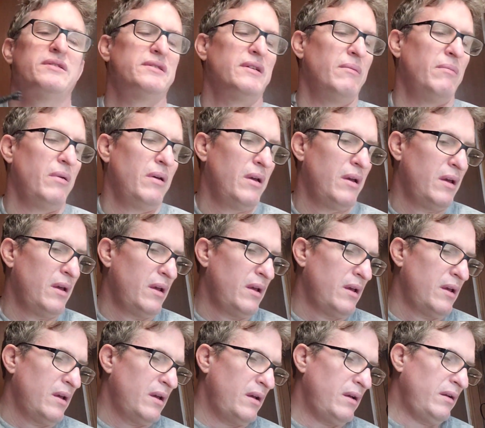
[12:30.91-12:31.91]
some
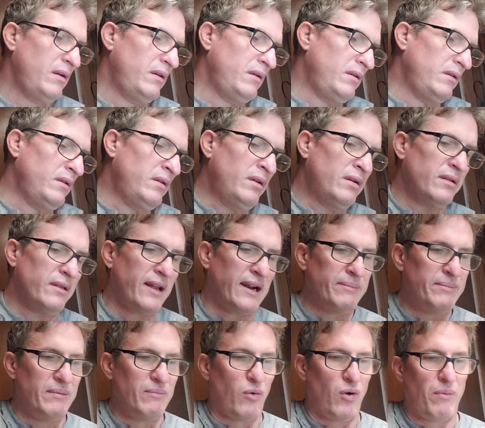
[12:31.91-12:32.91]
a little
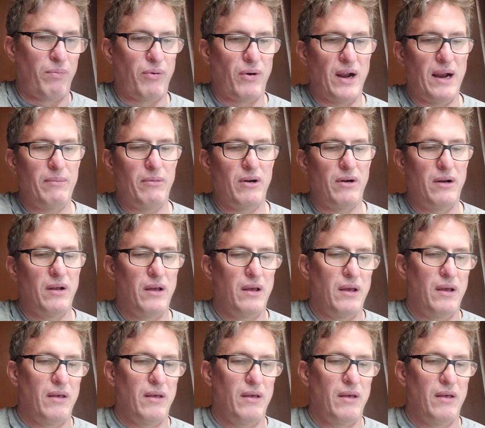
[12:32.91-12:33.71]
bit more primer.